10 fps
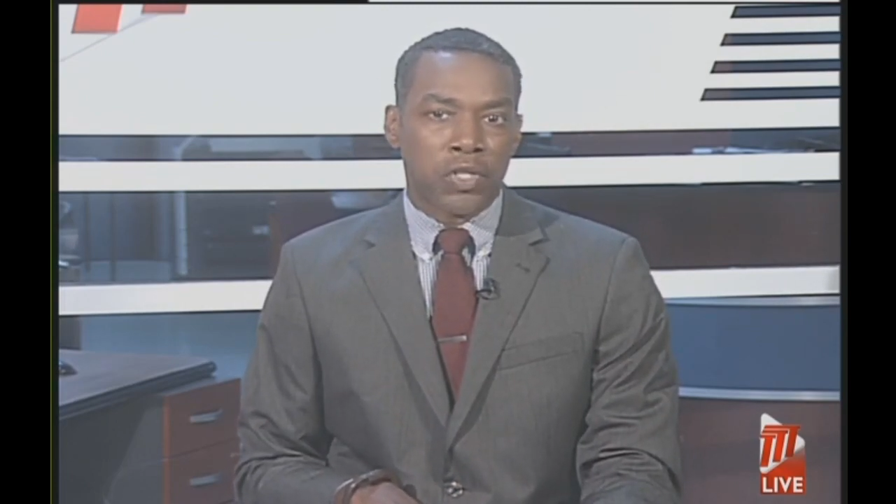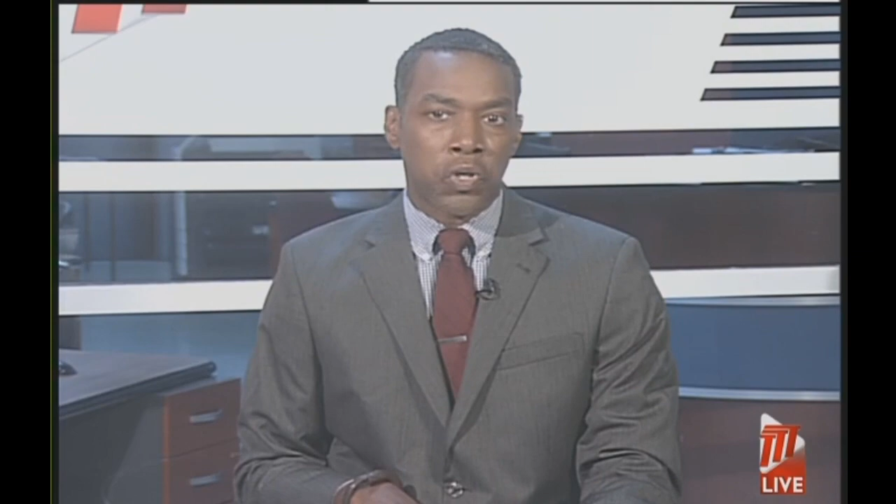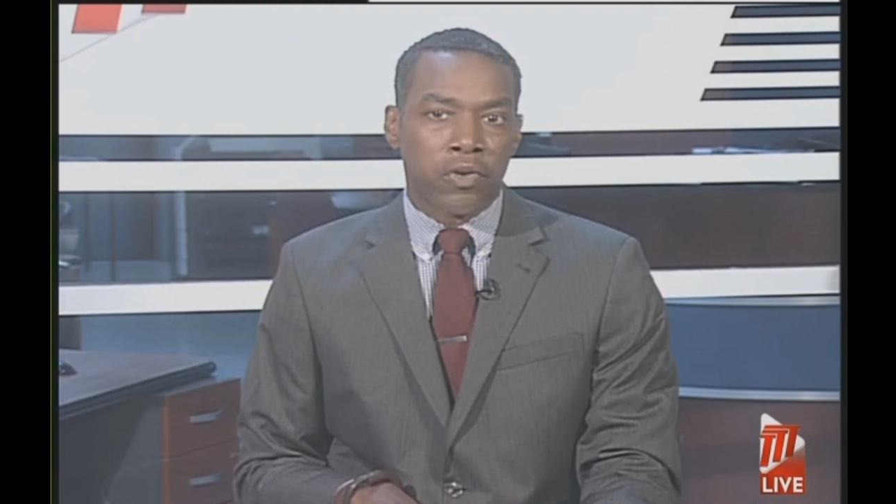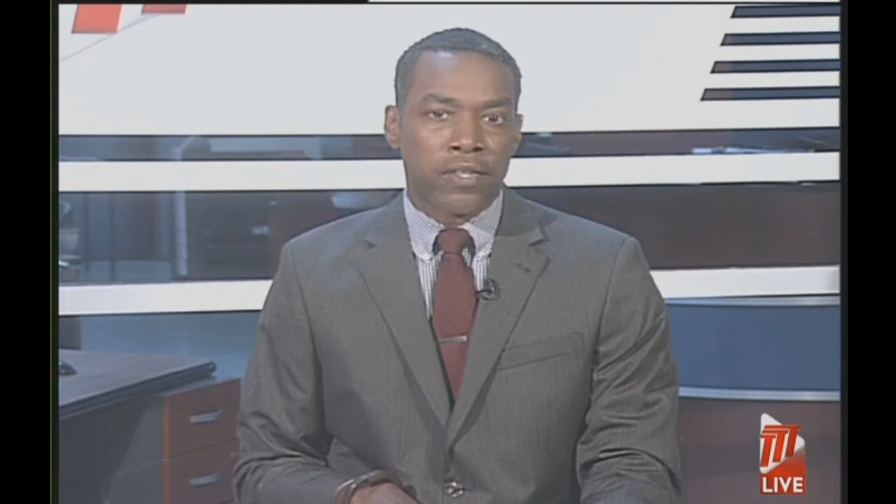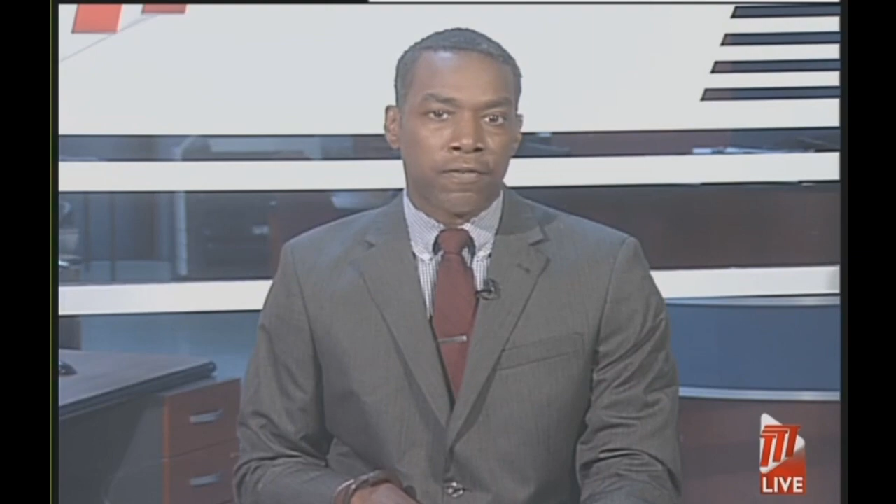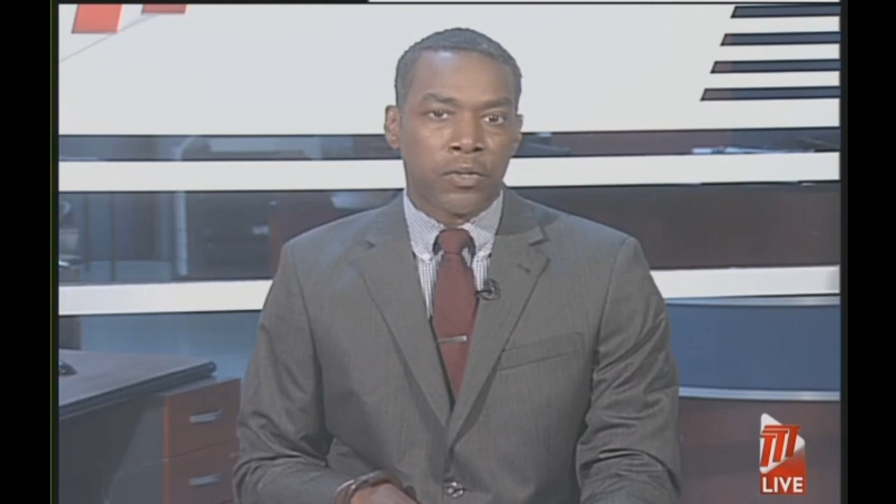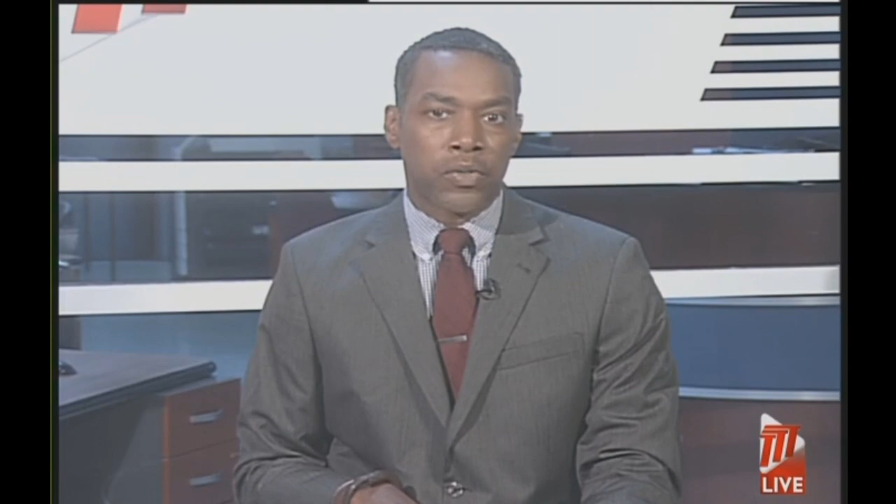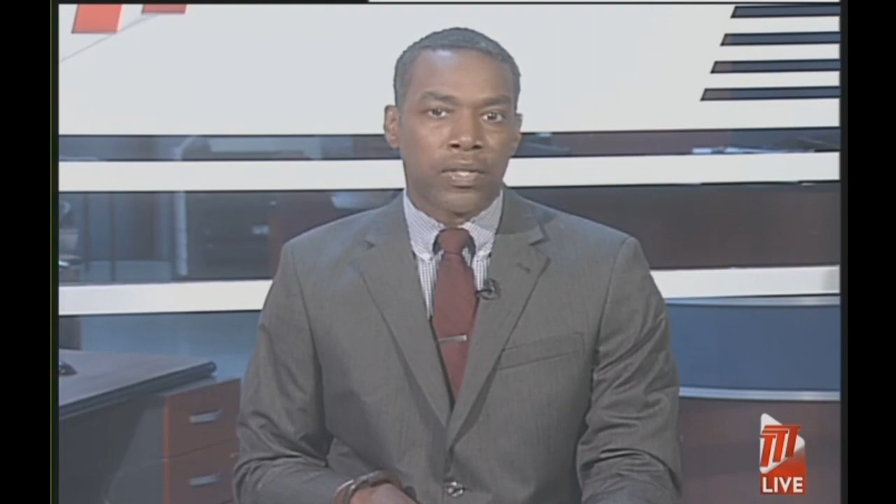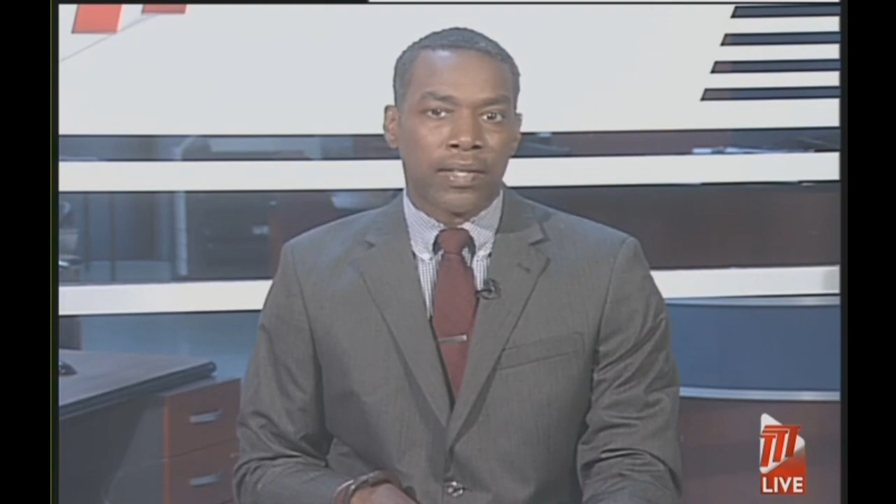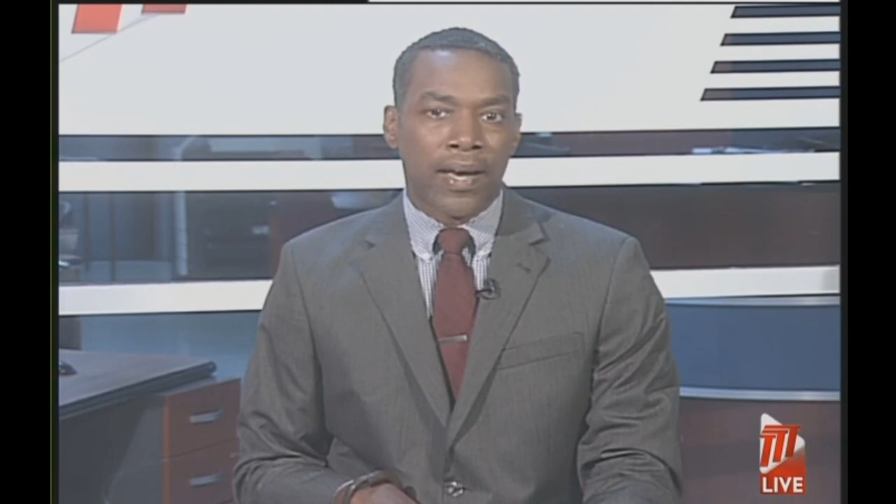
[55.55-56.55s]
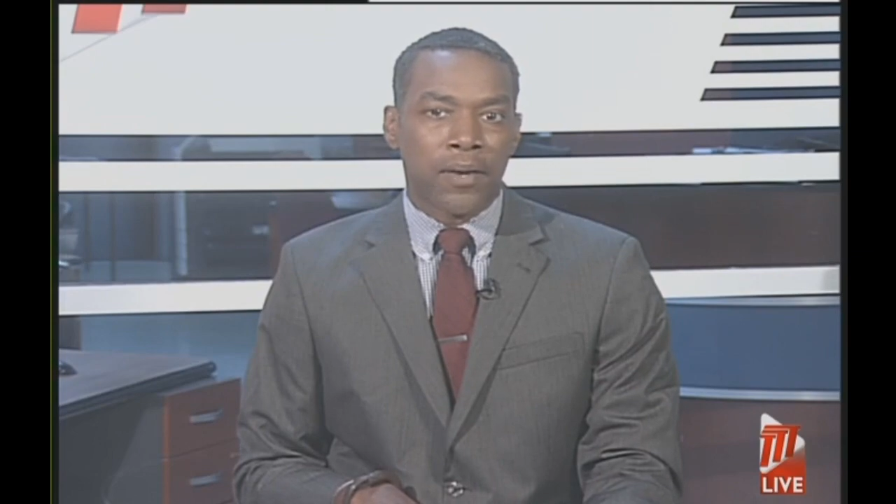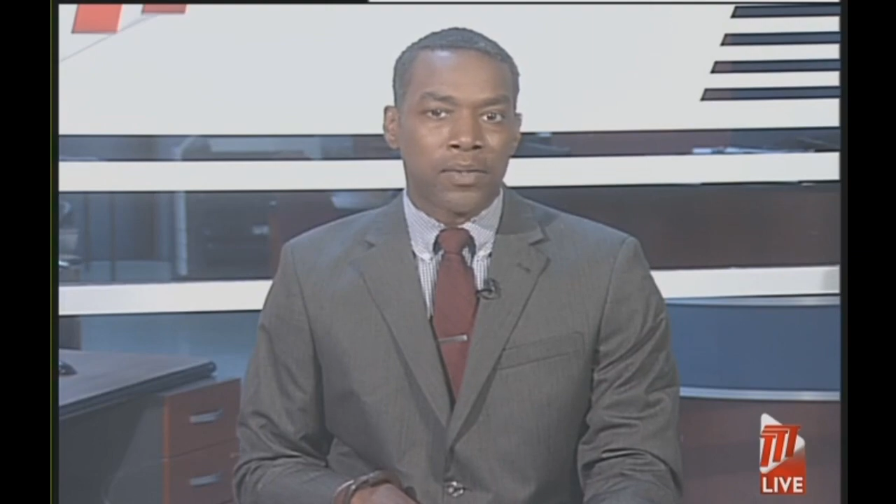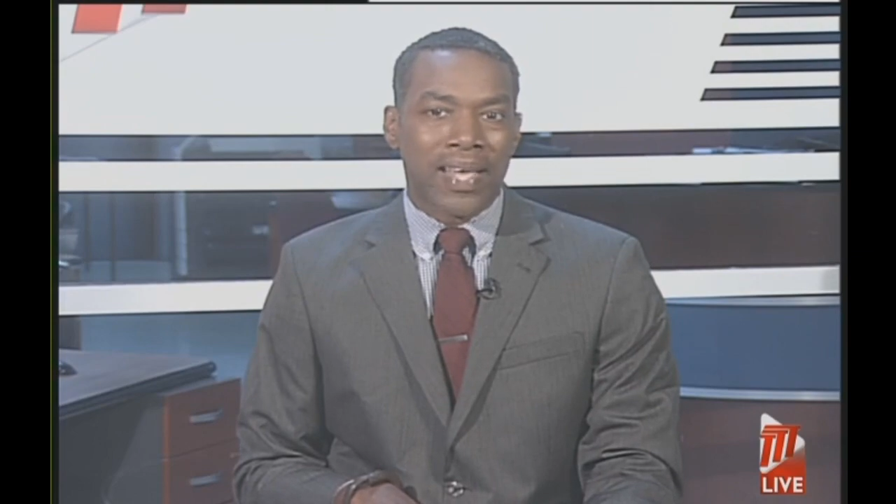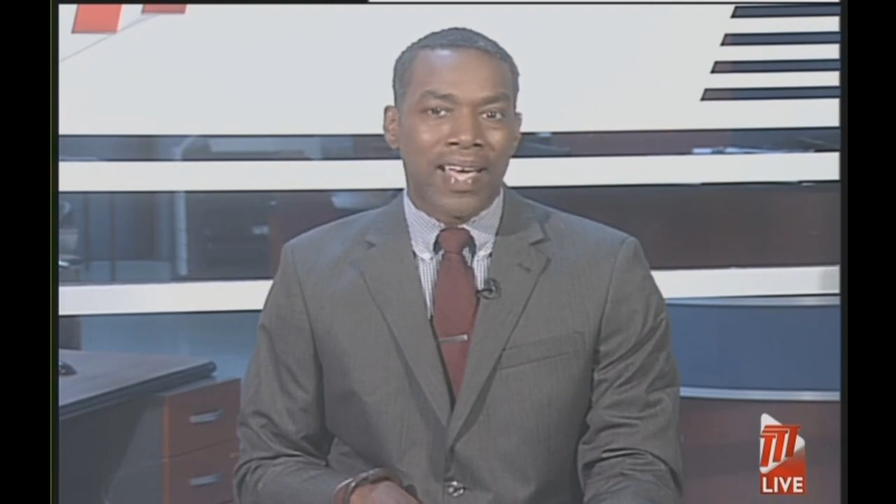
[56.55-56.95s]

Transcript: majority votes in the House